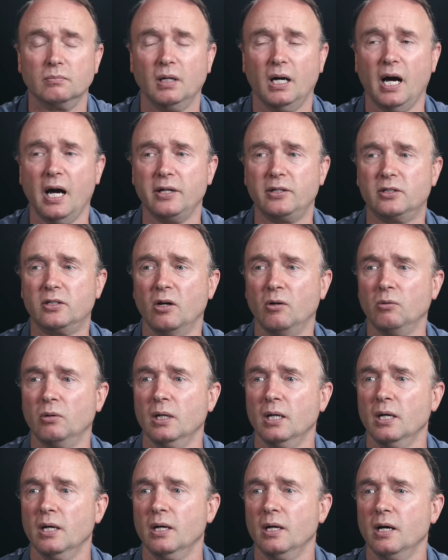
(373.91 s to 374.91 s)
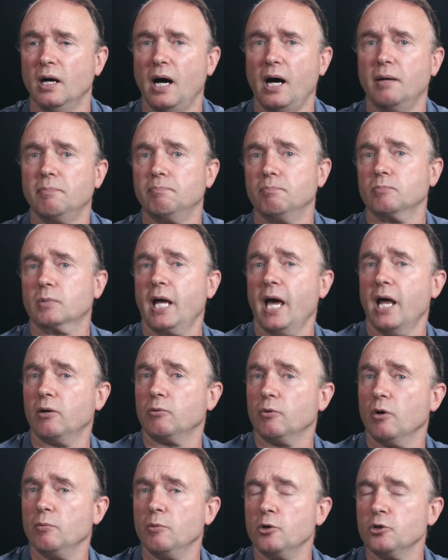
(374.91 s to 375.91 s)
I don't.
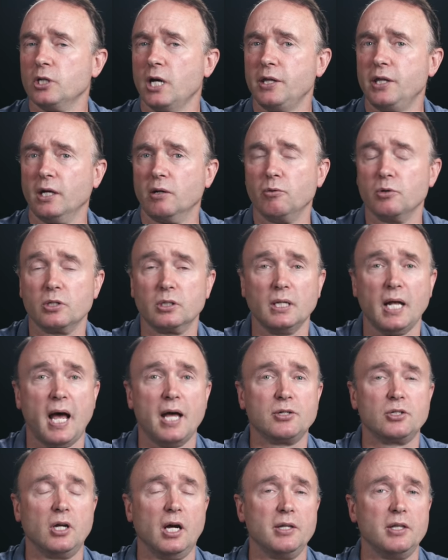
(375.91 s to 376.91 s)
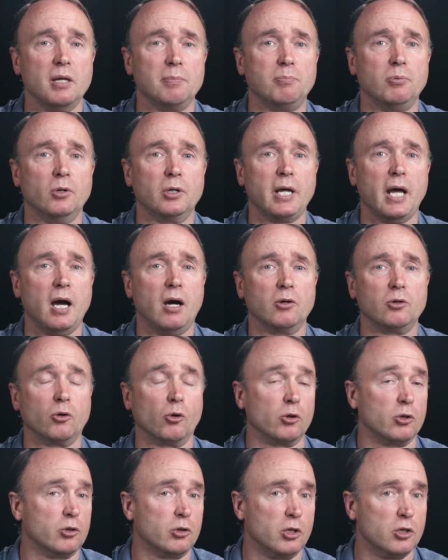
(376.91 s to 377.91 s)
CanonRumors, I think it was last night they put out,
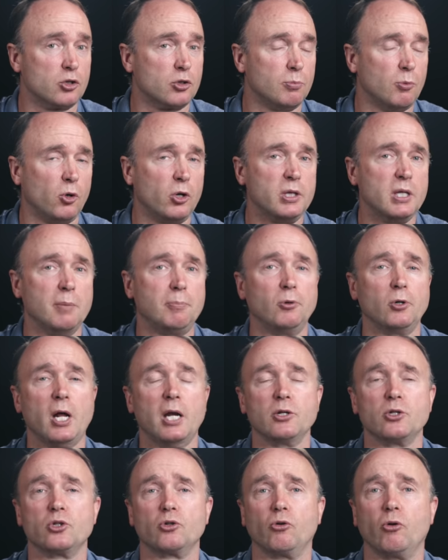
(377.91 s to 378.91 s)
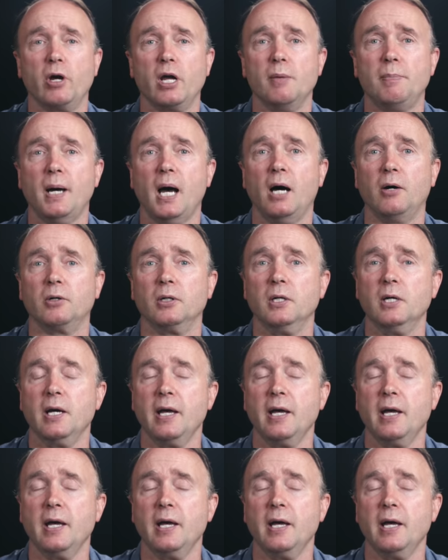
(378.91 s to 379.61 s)
or this morning they put out a story about,